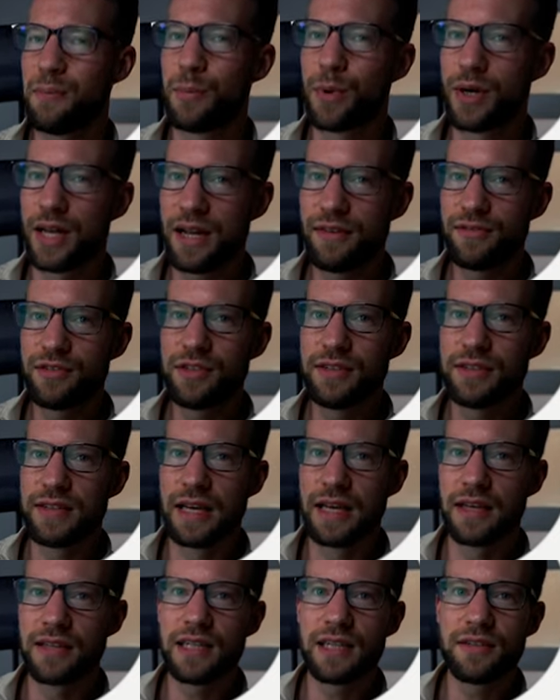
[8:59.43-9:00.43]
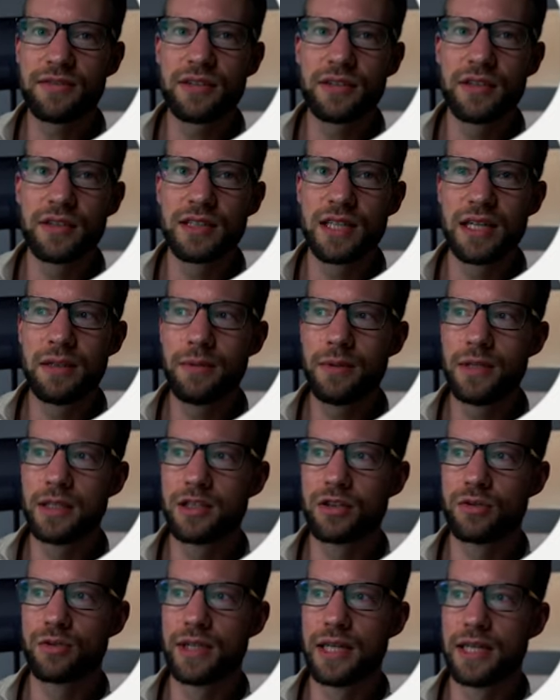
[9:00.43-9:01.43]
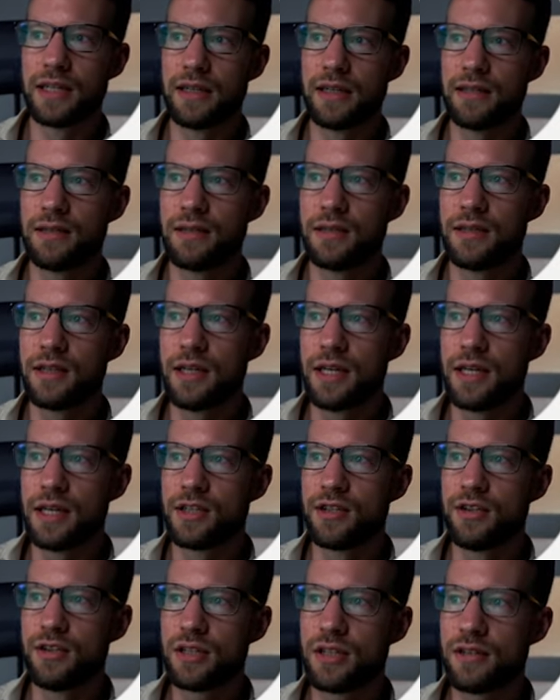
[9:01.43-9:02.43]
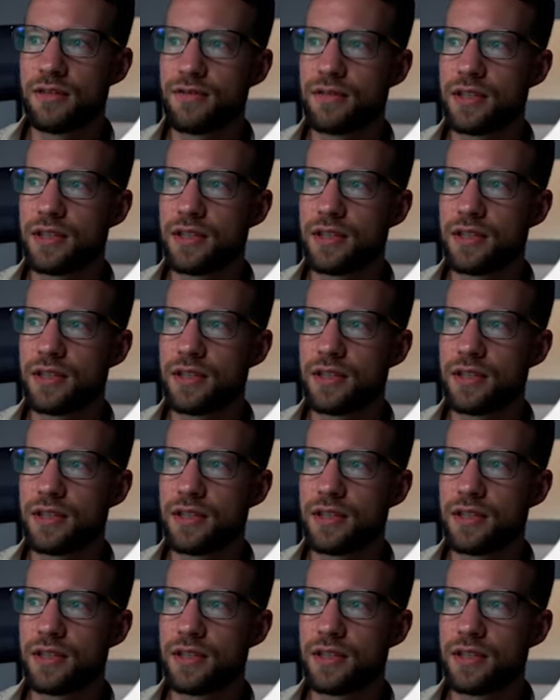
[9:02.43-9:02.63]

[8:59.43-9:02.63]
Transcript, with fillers: But after that, after the table is created, you can